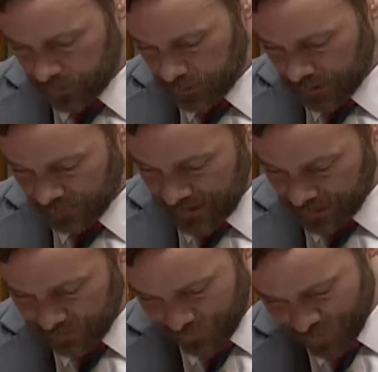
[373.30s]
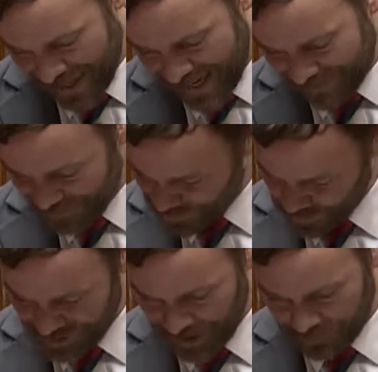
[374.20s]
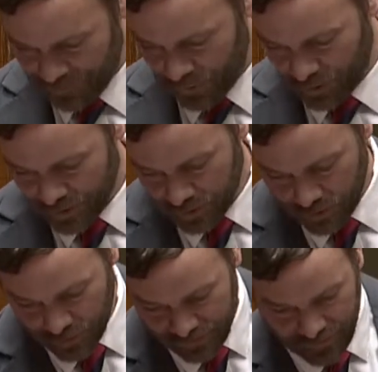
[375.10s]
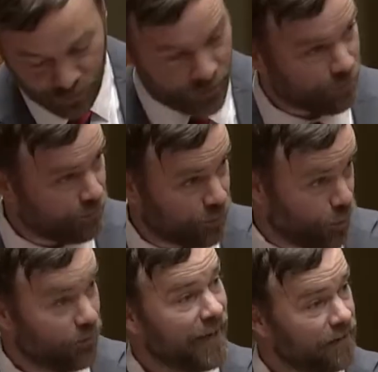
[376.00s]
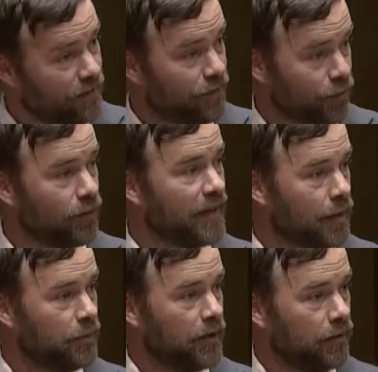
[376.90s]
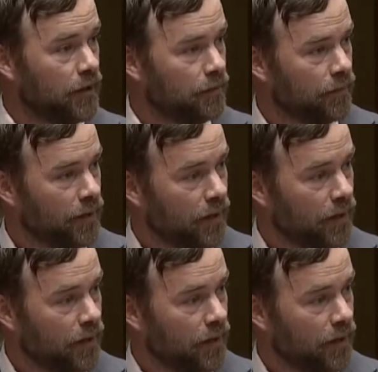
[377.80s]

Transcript: And then from that, we jump forward. Of course, there were protests during that period.